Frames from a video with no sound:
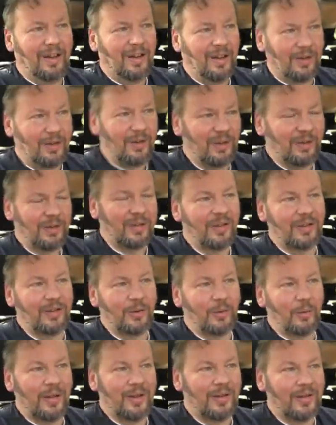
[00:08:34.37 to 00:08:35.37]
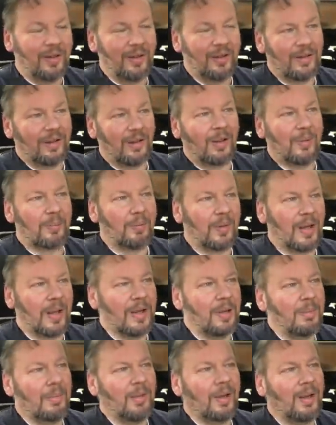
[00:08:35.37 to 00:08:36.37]
of course there's always the sort of the
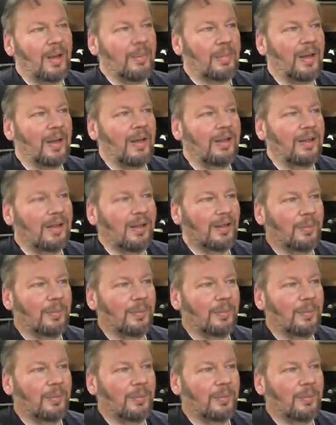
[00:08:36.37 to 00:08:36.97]
blame liability